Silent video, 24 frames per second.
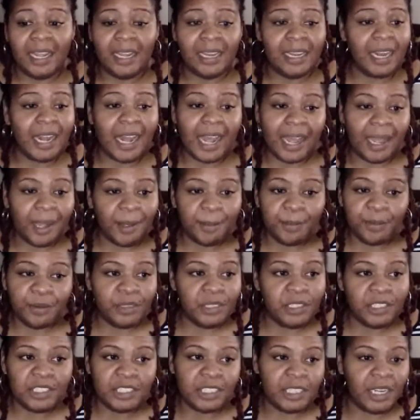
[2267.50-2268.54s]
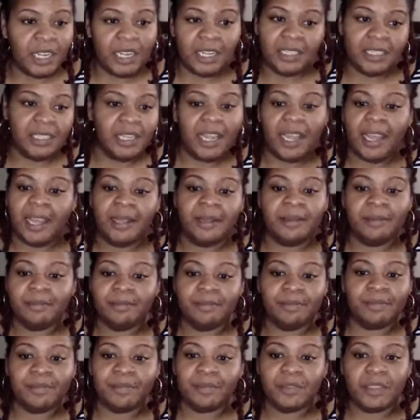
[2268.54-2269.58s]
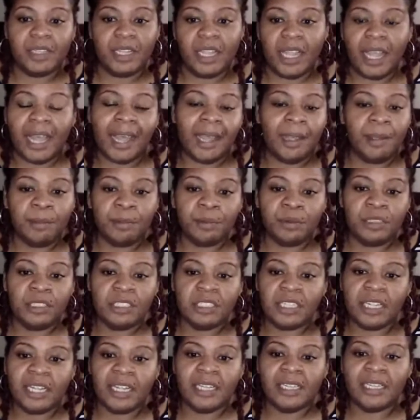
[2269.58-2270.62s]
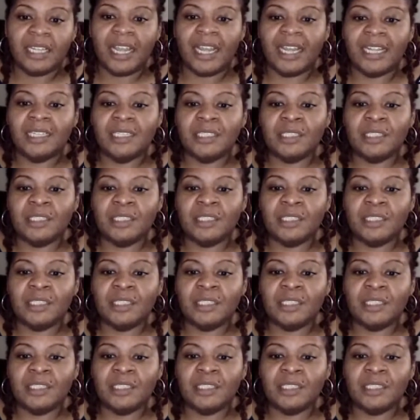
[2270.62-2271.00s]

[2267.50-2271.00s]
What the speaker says: I appreciate that. I appreciate that.